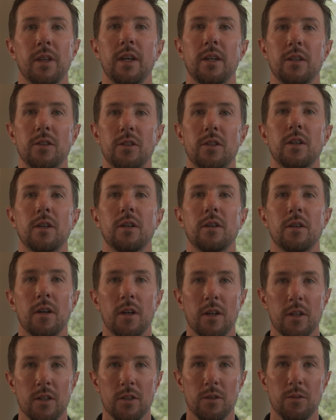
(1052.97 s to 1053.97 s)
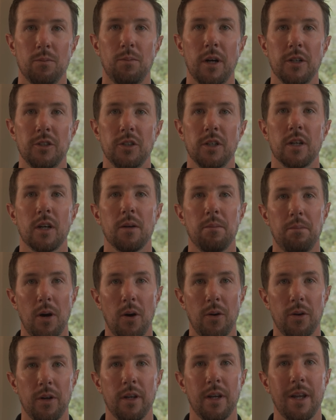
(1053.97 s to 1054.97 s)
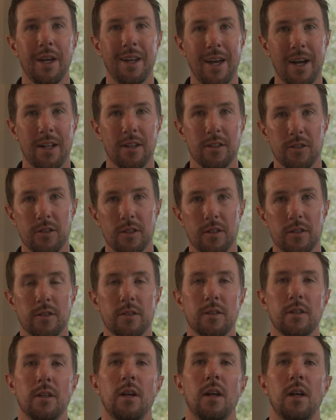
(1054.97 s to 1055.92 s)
is the budget component analysis.